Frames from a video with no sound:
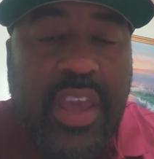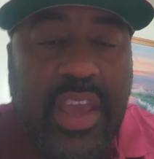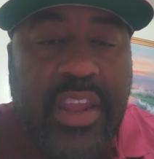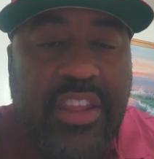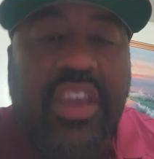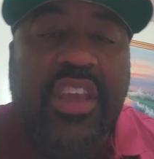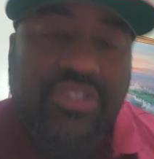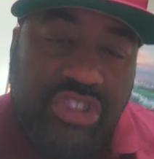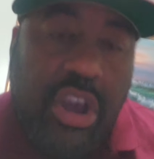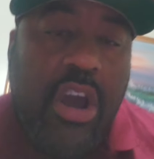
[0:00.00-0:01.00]
And you're
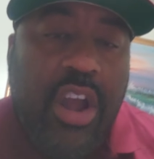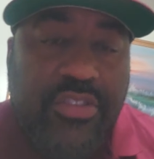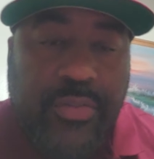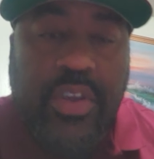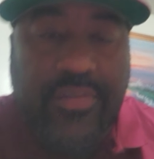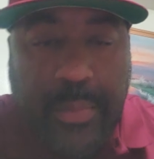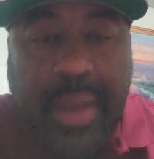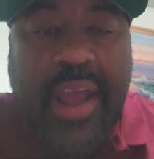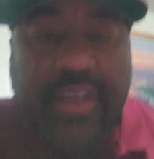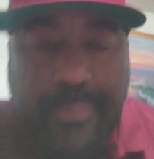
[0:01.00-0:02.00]
getting charged if you're
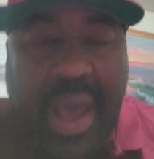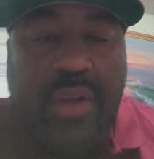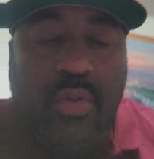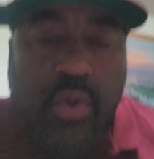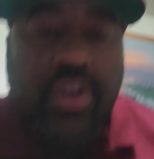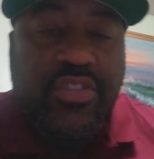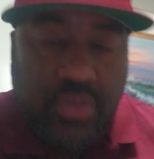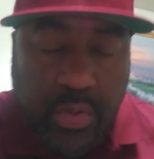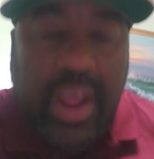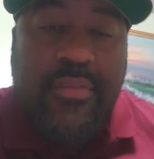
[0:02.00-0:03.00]
buying the bottle waters
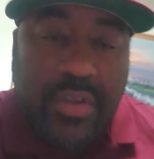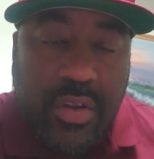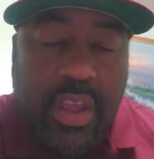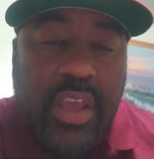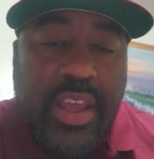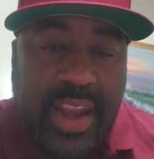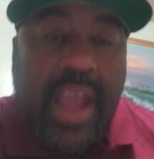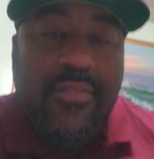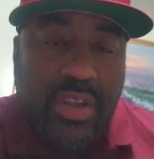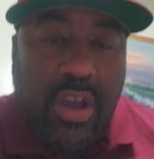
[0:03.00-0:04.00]
or whatever in
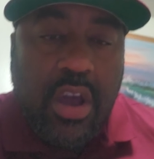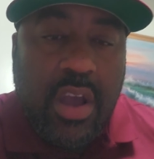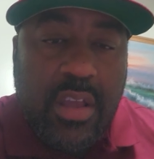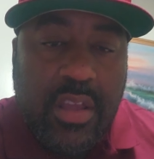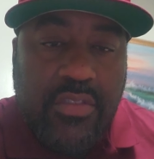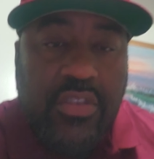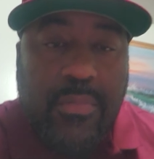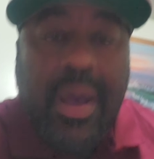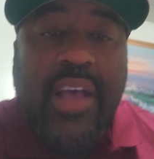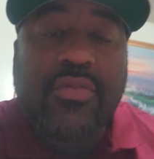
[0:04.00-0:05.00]
that regard. So you
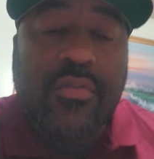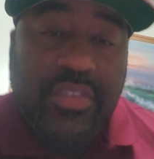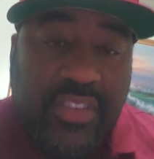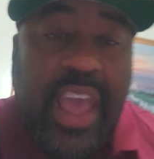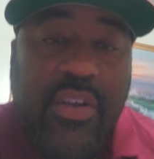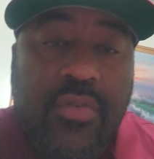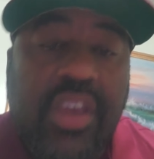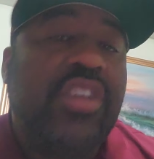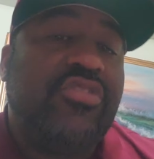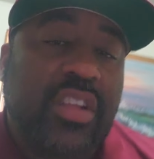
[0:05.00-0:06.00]
might as well recycle
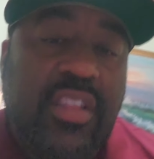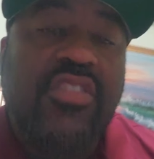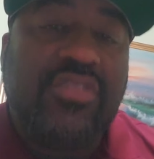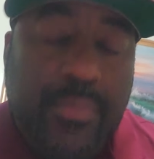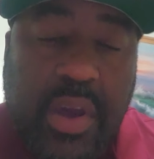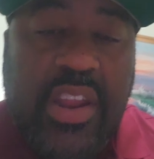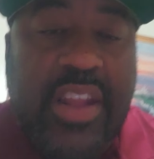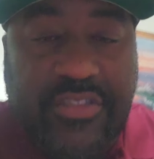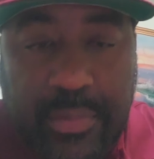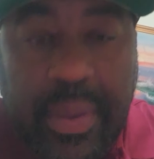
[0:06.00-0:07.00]
and get at least the money
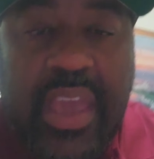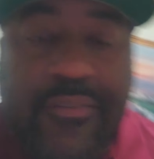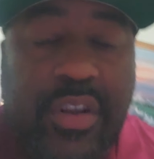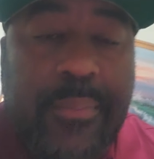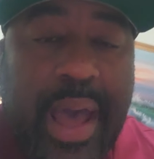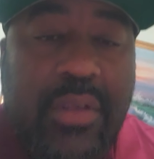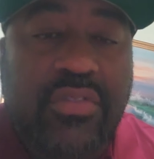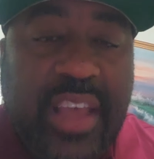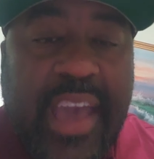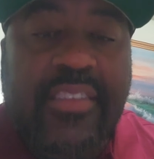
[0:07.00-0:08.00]
that you're paying for the bottle
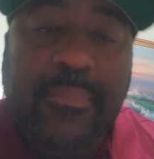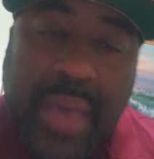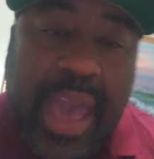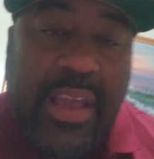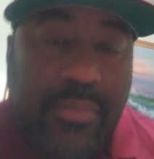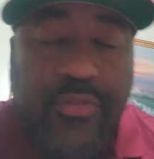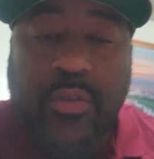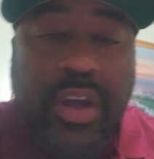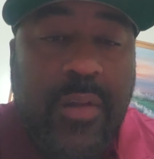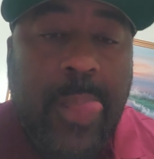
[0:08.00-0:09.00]
tax back.
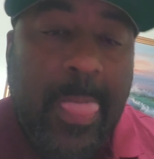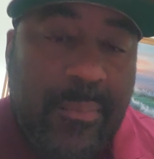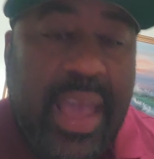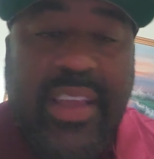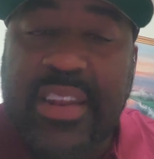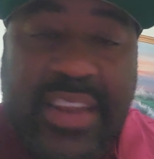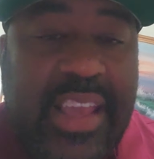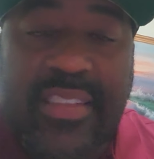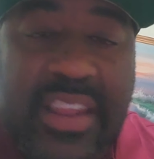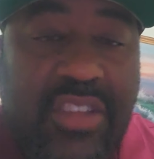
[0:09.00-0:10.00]
Before, back in the
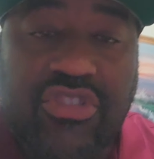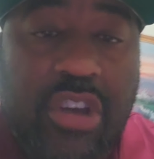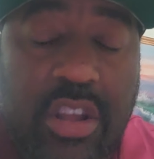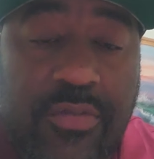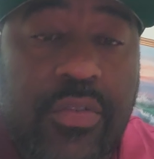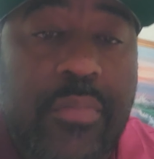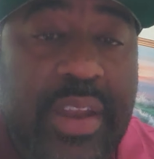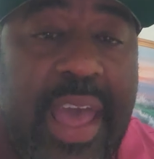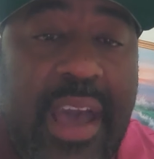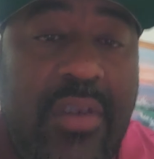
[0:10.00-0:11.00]
days, they didn't charge you for it.
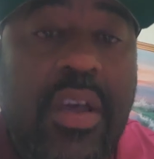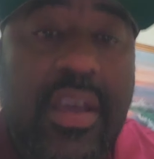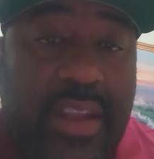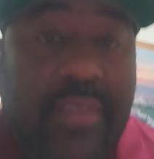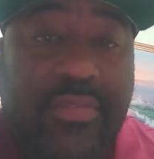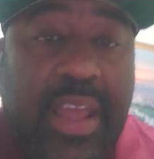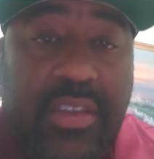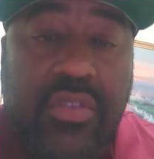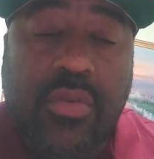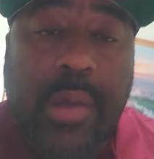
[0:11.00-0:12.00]
But now, they've
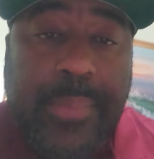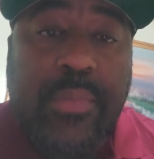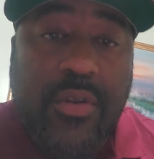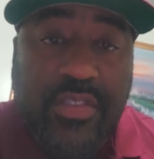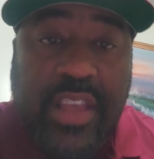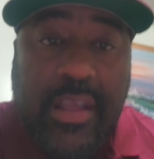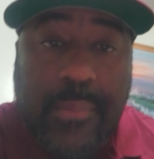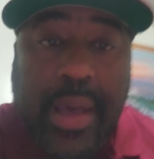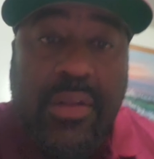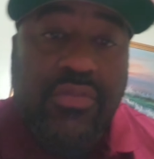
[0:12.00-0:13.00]
like, you know what? People are
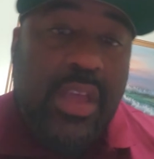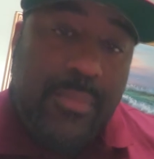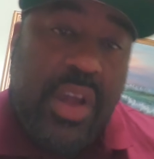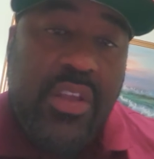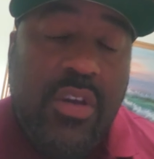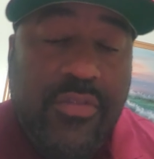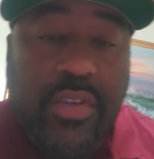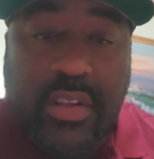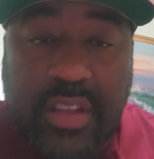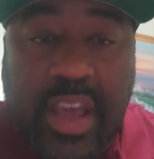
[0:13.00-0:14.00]
recycling bottles, getting money off
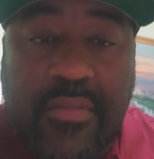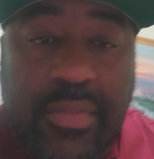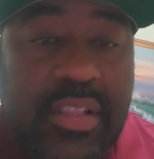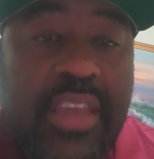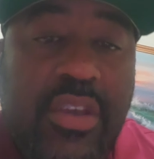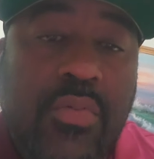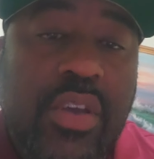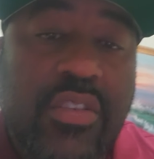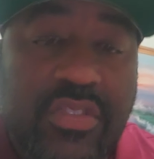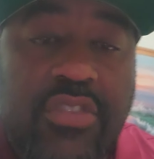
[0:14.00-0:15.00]
of it. The government's like, yo,
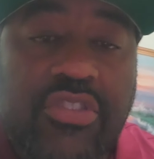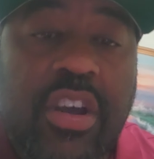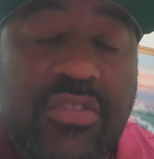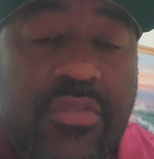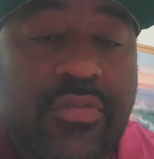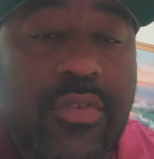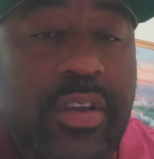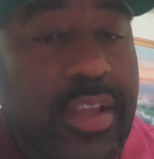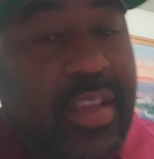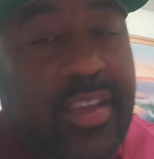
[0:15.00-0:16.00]
we're going to start charging you
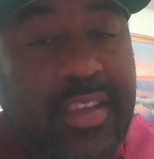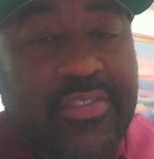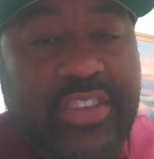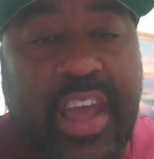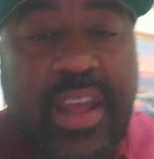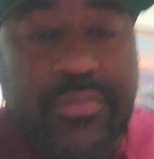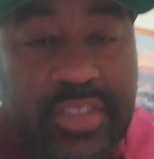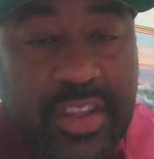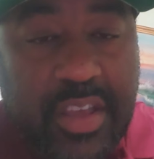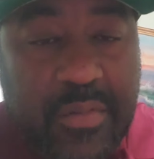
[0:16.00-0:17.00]
for it. Shout out
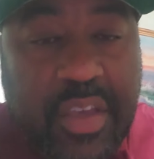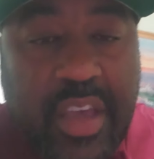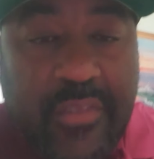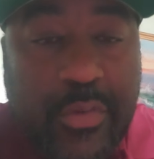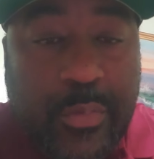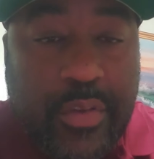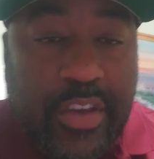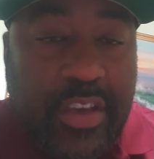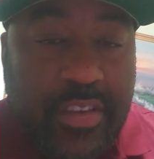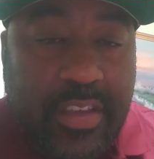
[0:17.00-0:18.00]
to them
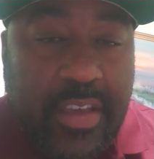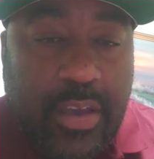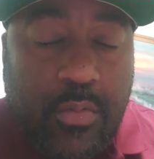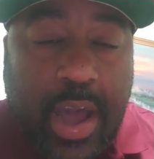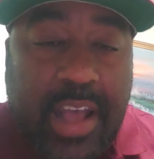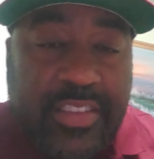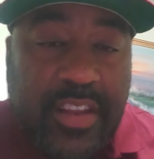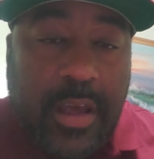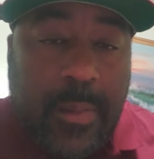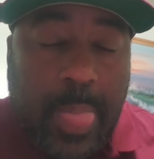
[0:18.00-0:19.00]
for
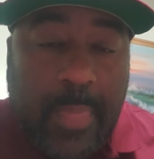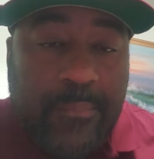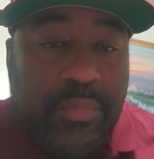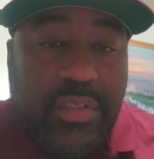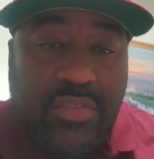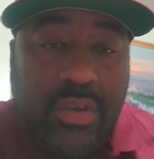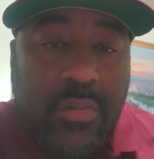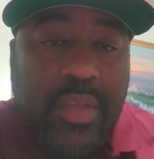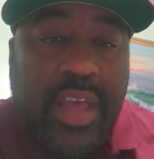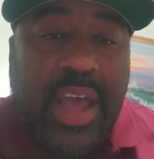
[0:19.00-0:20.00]
wising up.
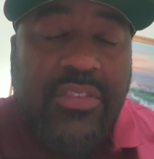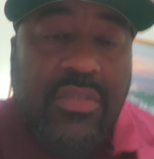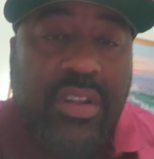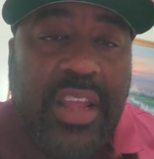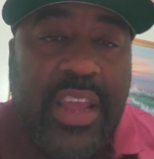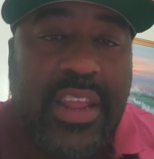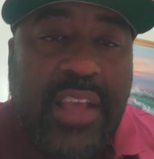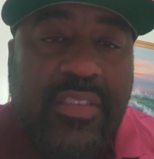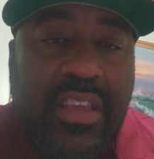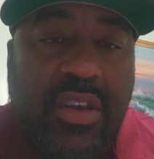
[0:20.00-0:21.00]
So I told the lady,
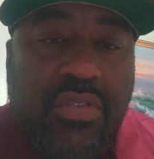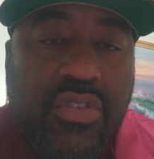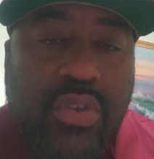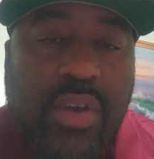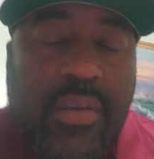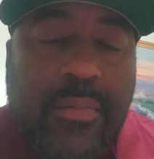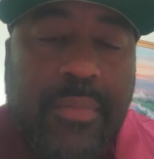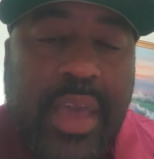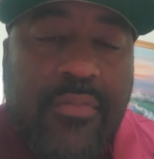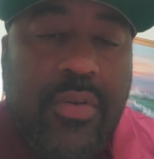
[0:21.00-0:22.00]
I said, yo, you know what,
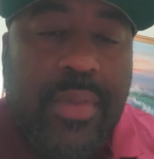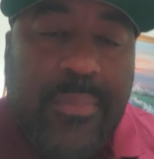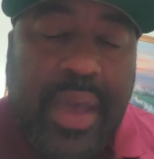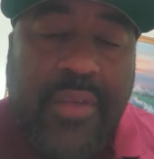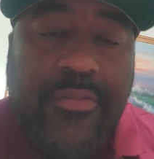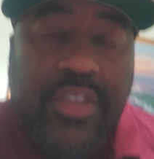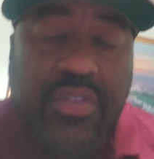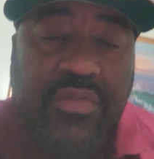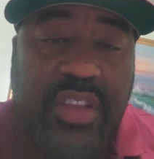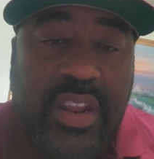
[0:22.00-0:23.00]
man, we'll be better for
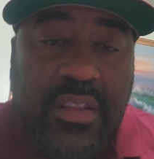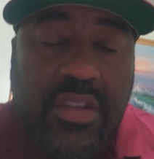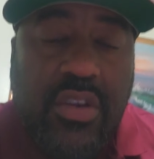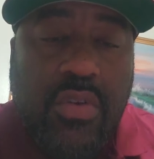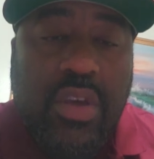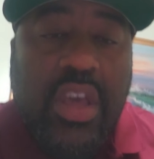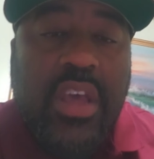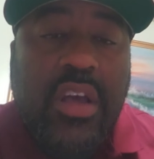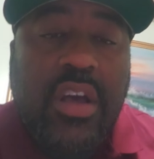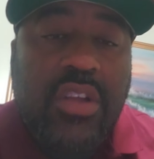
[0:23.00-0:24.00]
you to, you know,
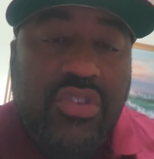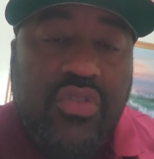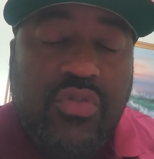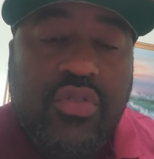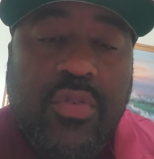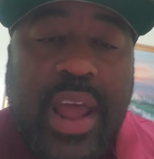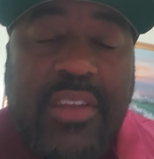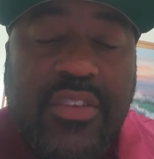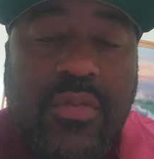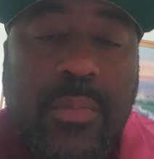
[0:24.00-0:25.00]
you do what
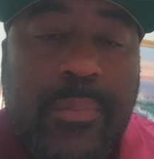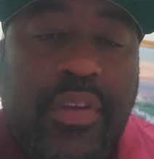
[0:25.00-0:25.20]
I do.